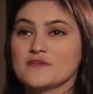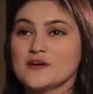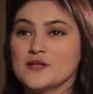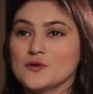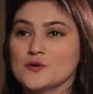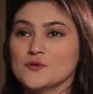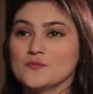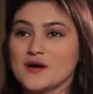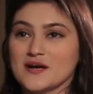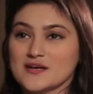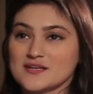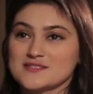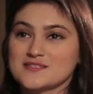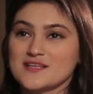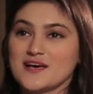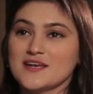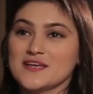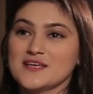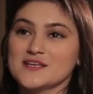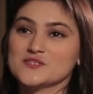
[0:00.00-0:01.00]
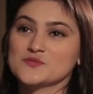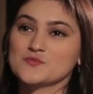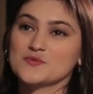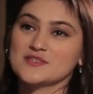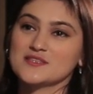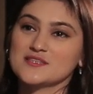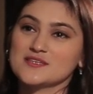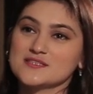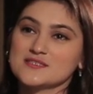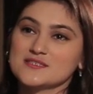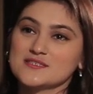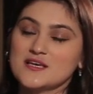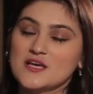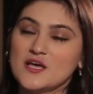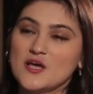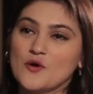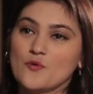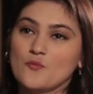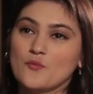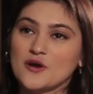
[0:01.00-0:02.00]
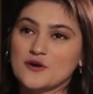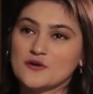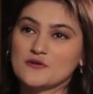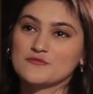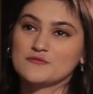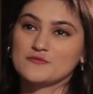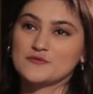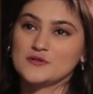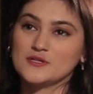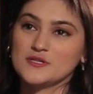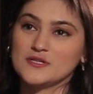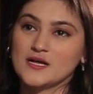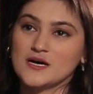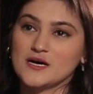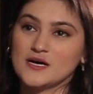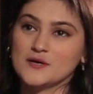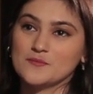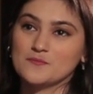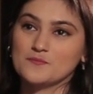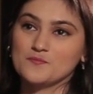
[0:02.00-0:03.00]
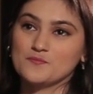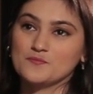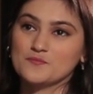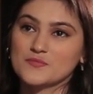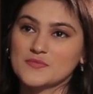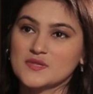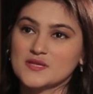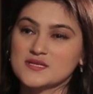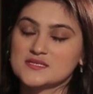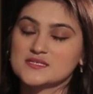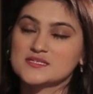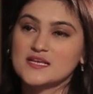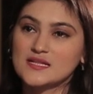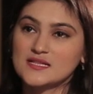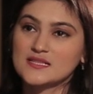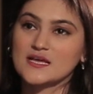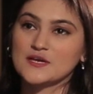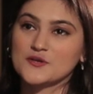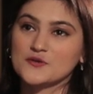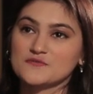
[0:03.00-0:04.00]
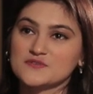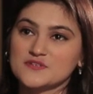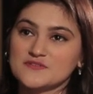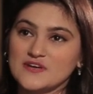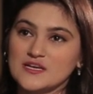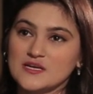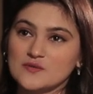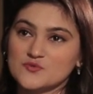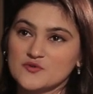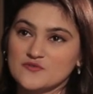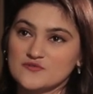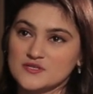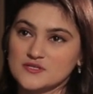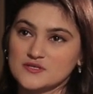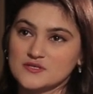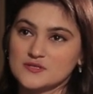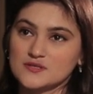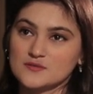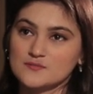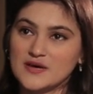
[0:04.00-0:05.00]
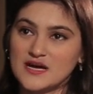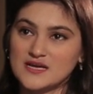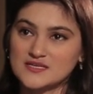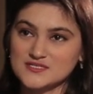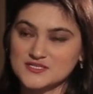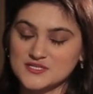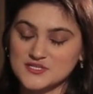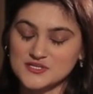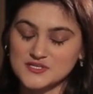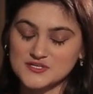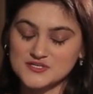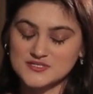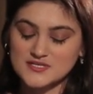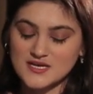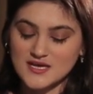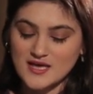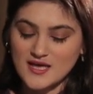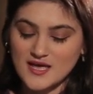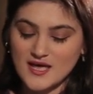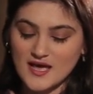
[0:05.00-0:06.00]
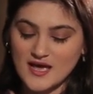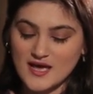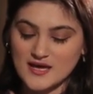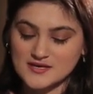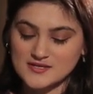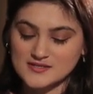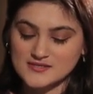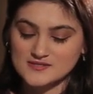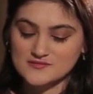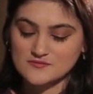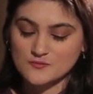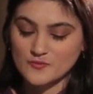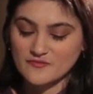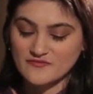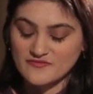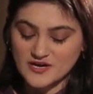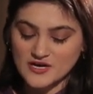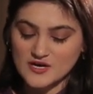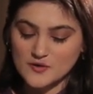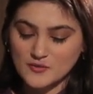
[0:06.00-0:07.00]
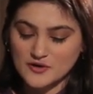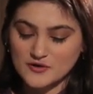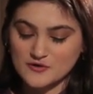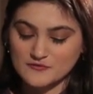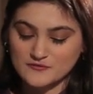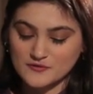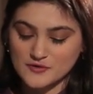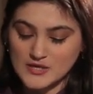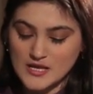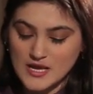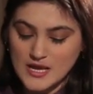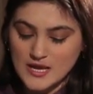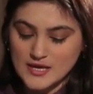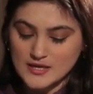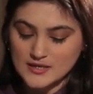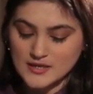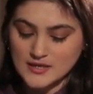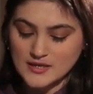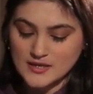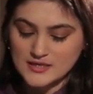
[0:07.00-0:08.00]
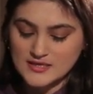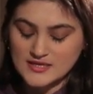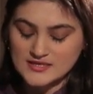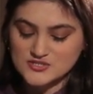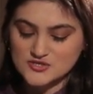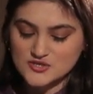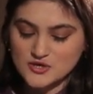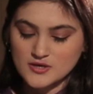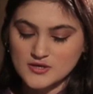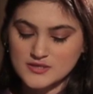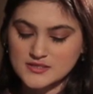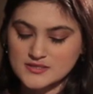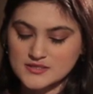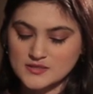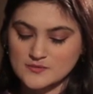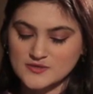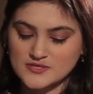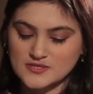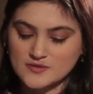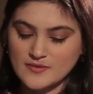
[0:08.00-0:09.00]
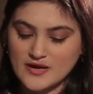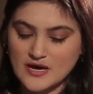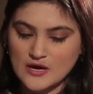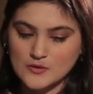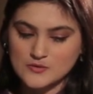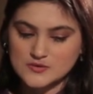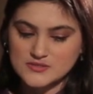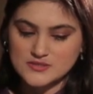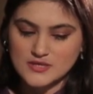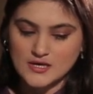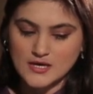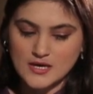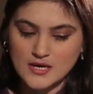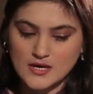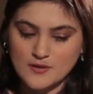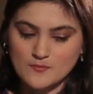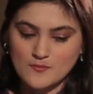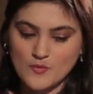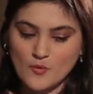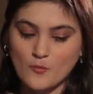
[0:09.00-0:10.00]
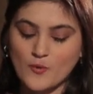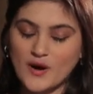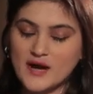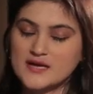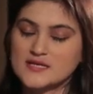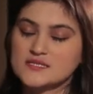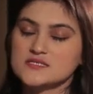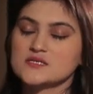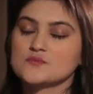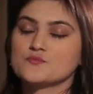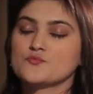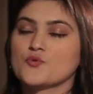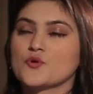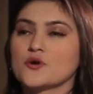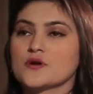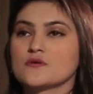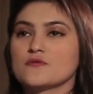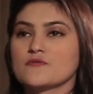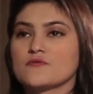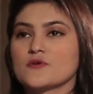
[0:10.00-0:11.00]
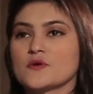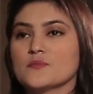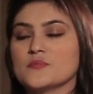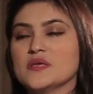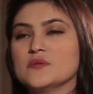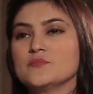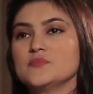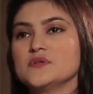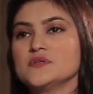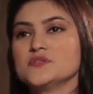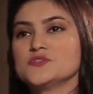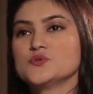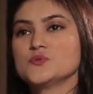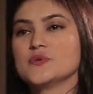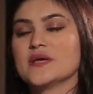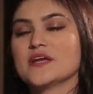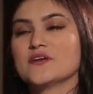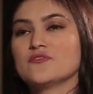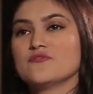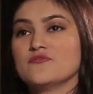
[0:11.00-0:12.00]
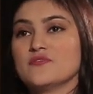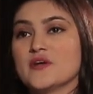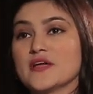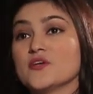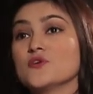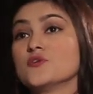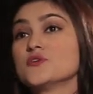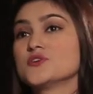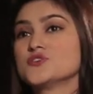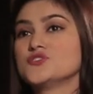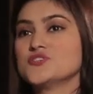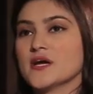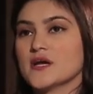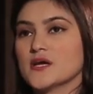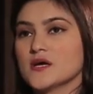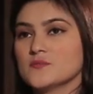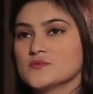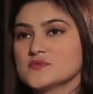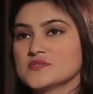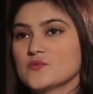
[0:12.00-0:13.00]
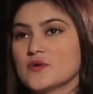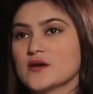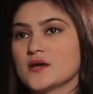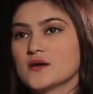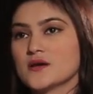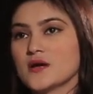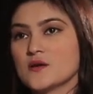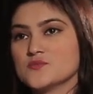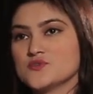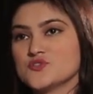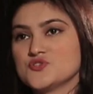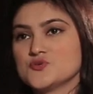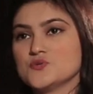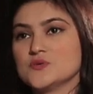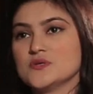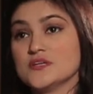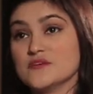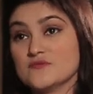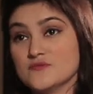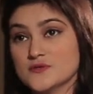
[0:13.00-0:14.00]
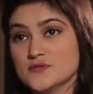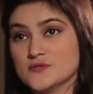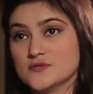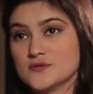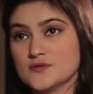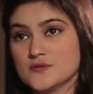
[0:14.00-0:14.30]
fellow Pakistanis with this wonderful skill that you've developed over the past years. And it's very wonderful. Let's talk a little bit about why it's important for people to get regular checkups when it comes to liver.